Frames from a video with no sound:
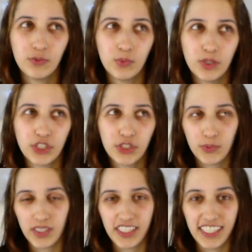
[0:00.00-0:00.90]
which
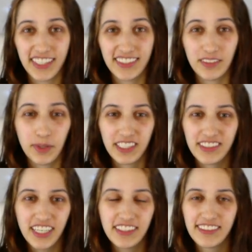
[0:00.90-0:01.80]
one is the best
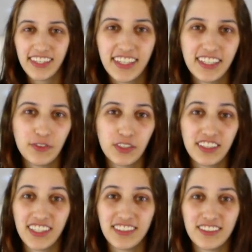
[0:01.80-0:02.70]
tasting and if they
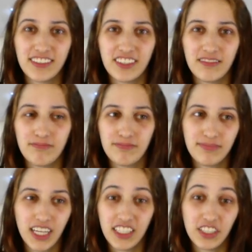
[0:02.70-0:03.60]
taste
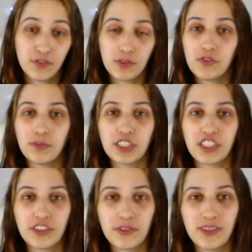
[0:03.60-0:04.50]
any different from each
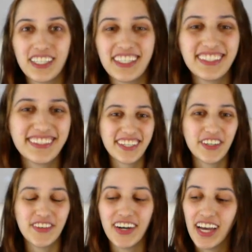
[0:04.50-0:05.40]
other really.
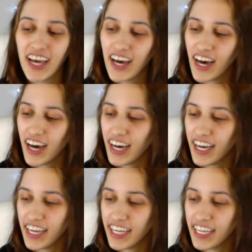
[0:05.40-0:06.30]
So
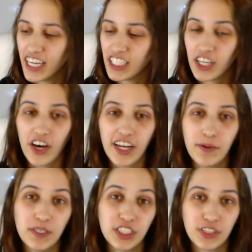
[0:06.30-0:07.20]
I got a
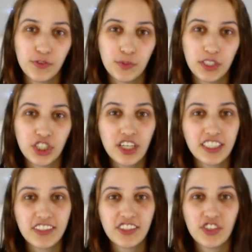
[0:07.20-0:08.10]
bunch of ruby
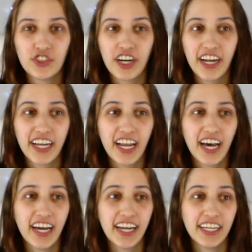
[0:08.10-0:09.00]
chocolates to try.
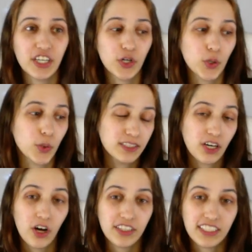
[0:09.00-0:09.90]
I know the
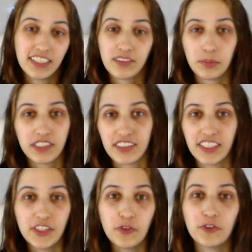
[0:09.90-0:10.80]
holidays are
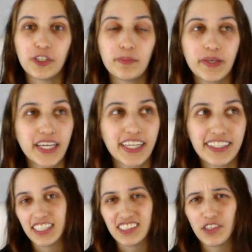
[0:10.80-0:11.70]
basically over, but
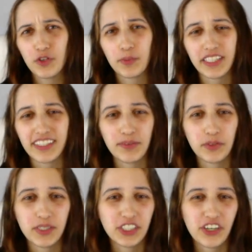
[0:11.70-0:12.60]
it's never a bad time
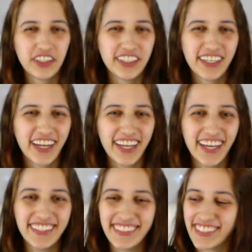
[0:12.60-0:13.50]
to eat chocolate, I
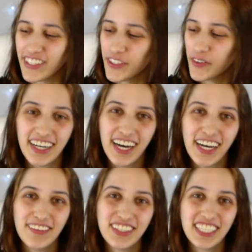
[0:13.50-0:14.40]
guess. So
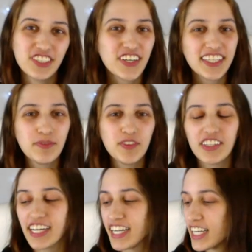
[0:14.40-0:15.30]
I'm gonna try them
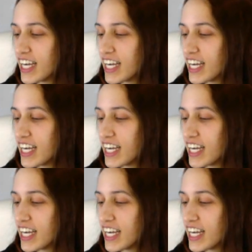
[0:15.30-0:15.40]
today.